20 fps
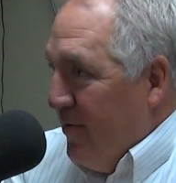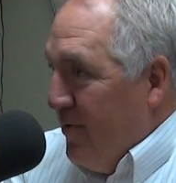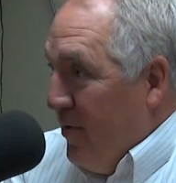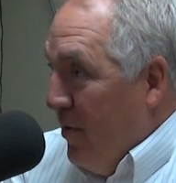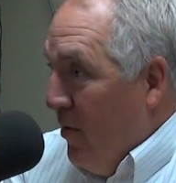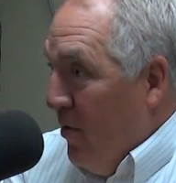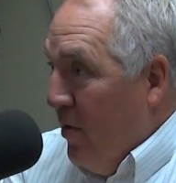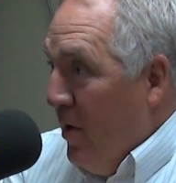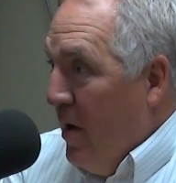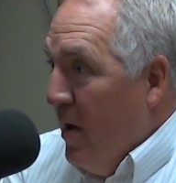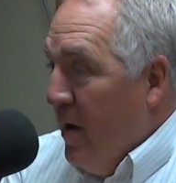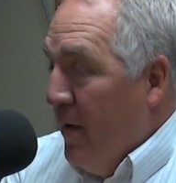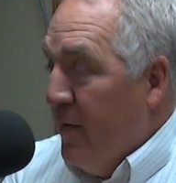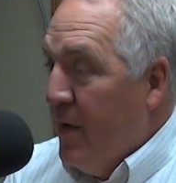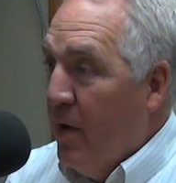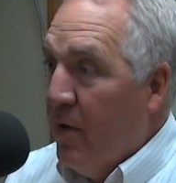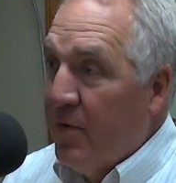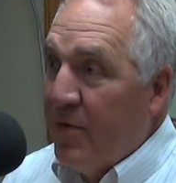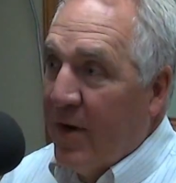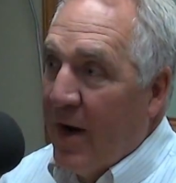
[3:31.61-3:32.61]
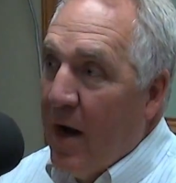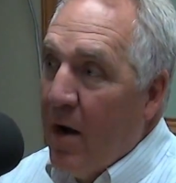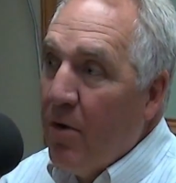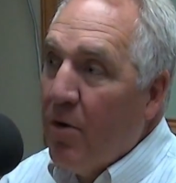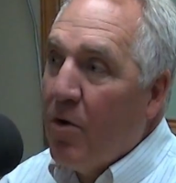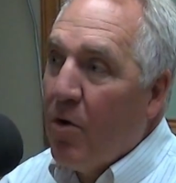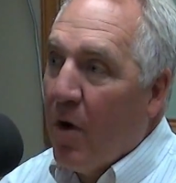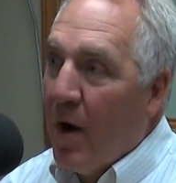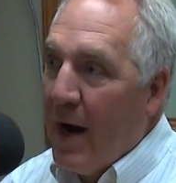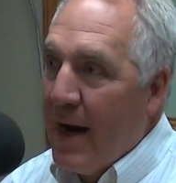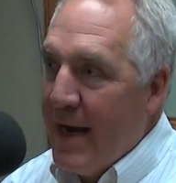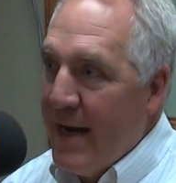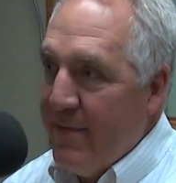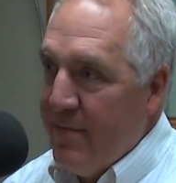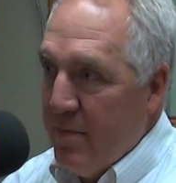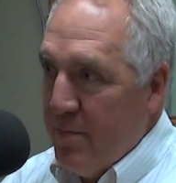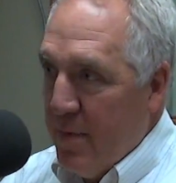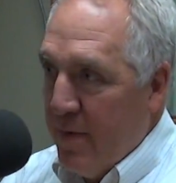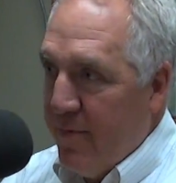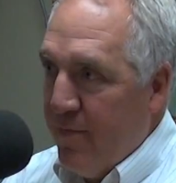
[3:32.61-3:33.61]
So there was an outcry
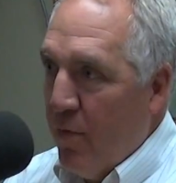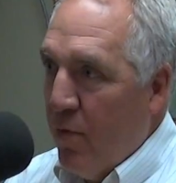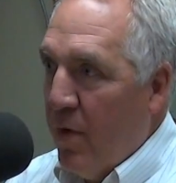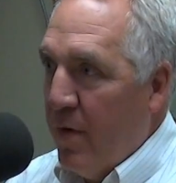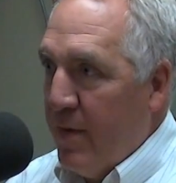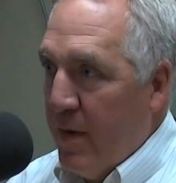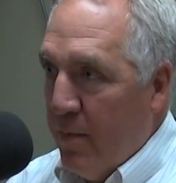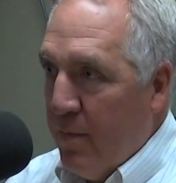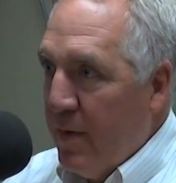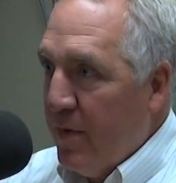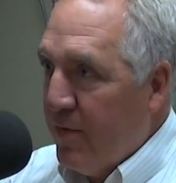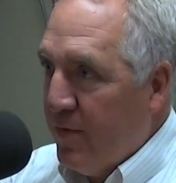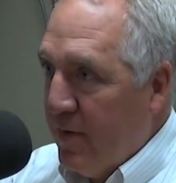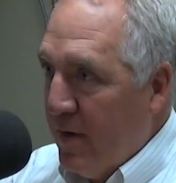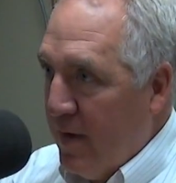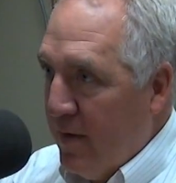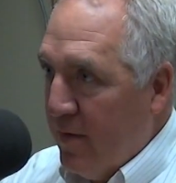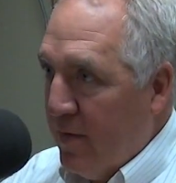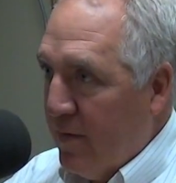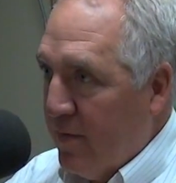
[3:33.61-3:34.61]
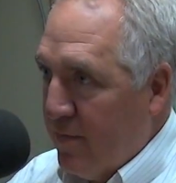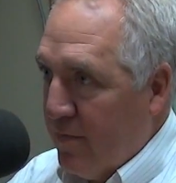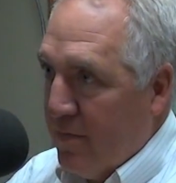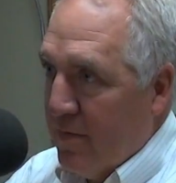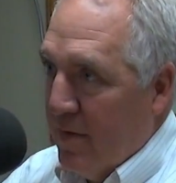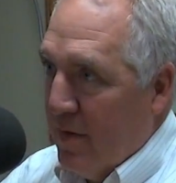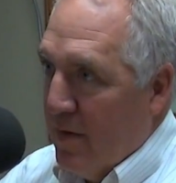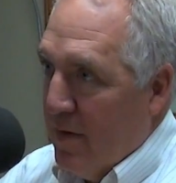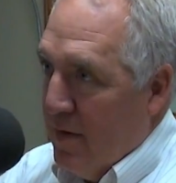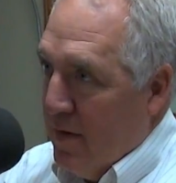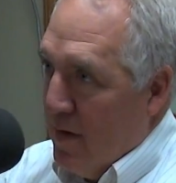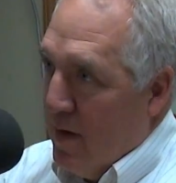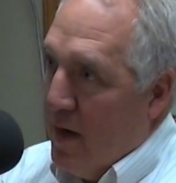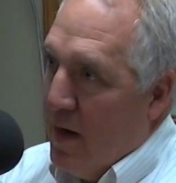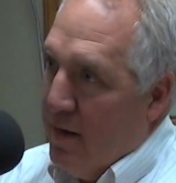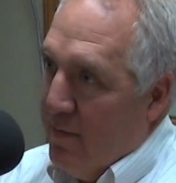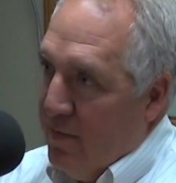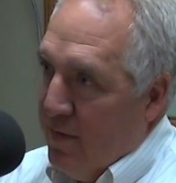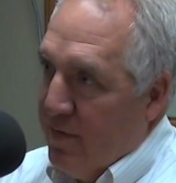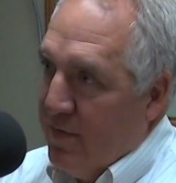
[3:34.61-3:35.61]
even before, and then we see this,
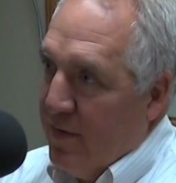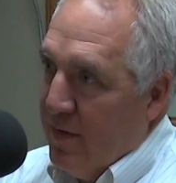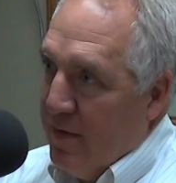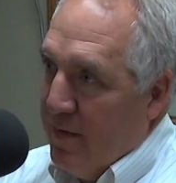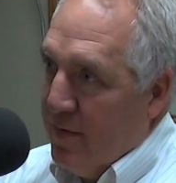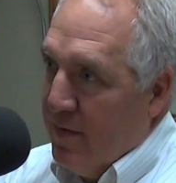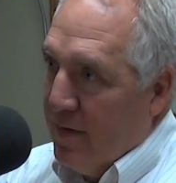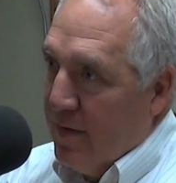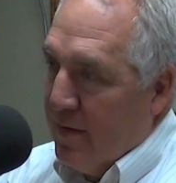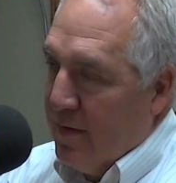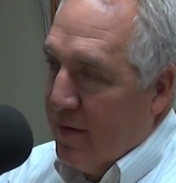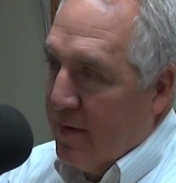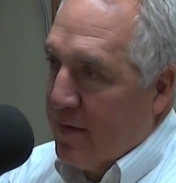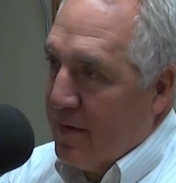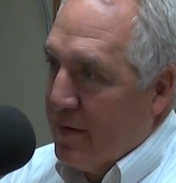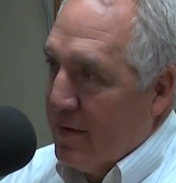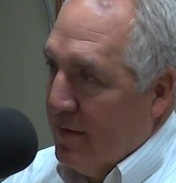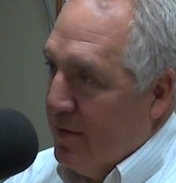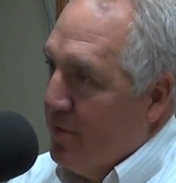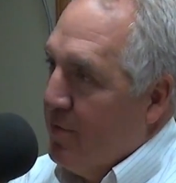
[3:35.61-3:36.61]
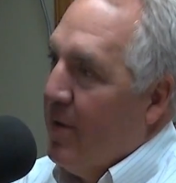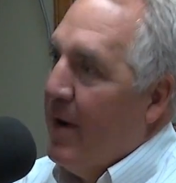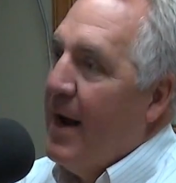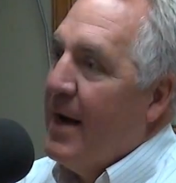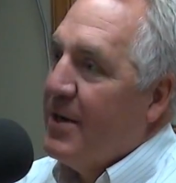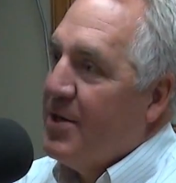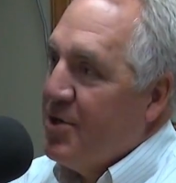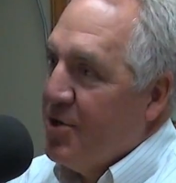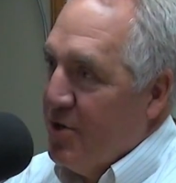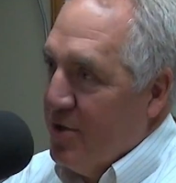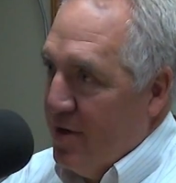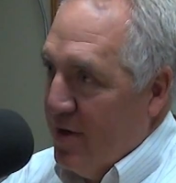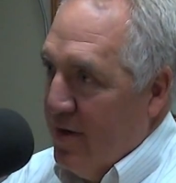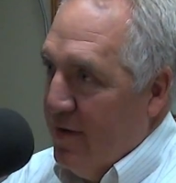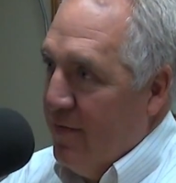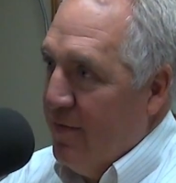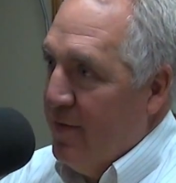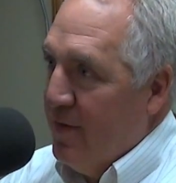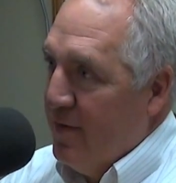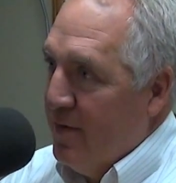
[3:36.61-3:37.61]
obviously, the contraction
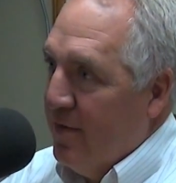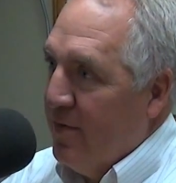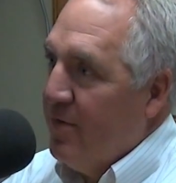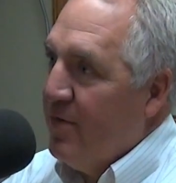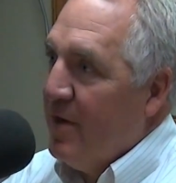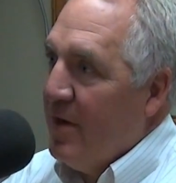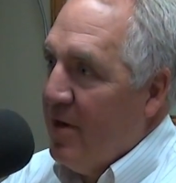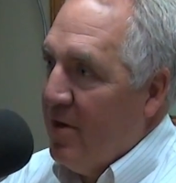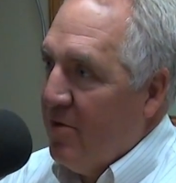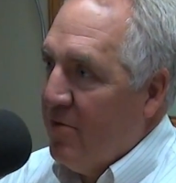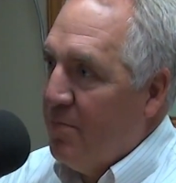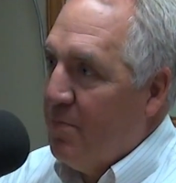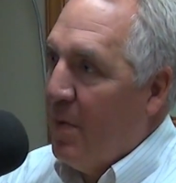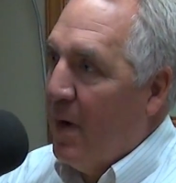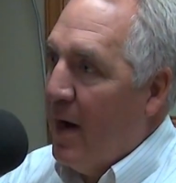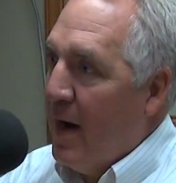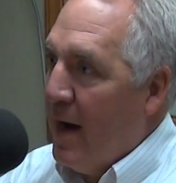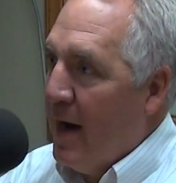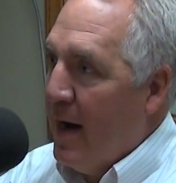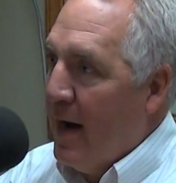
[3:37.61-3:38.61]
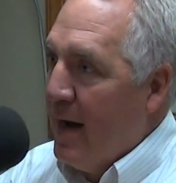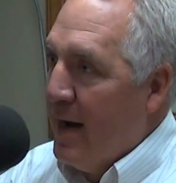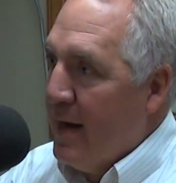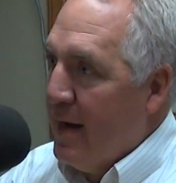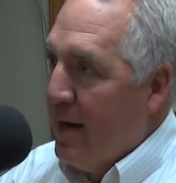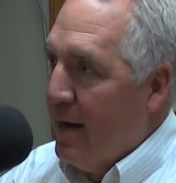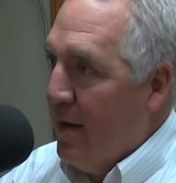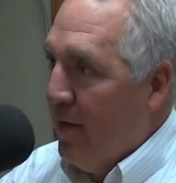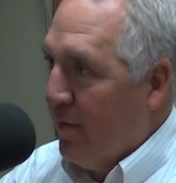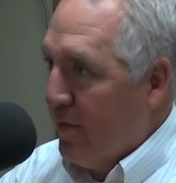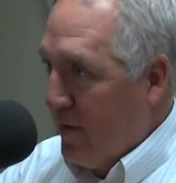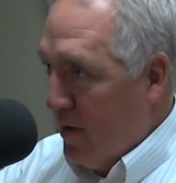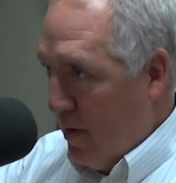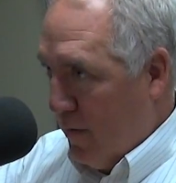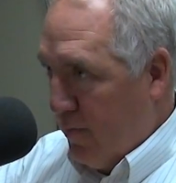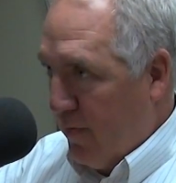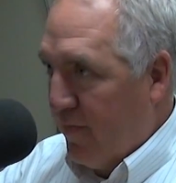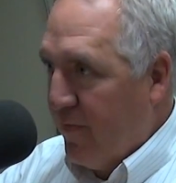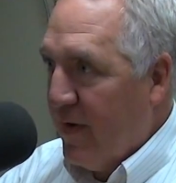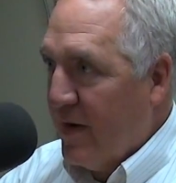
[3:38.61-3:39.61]
of the disease by a
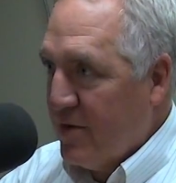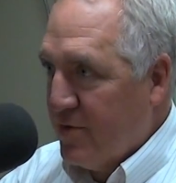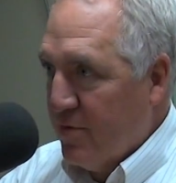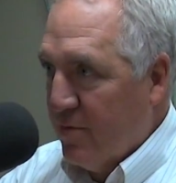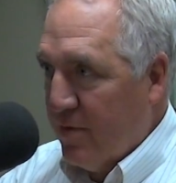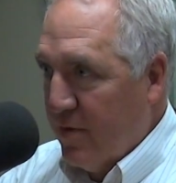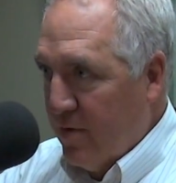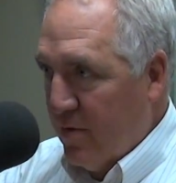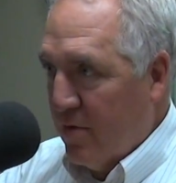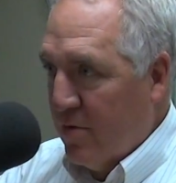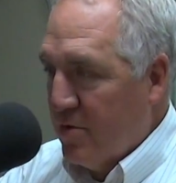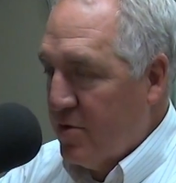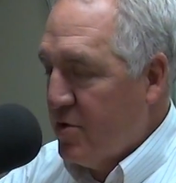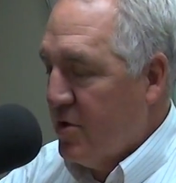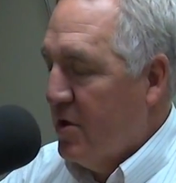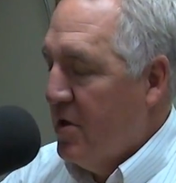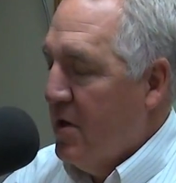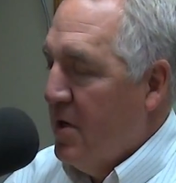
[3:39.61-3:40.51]
healthcare professional, the nurse,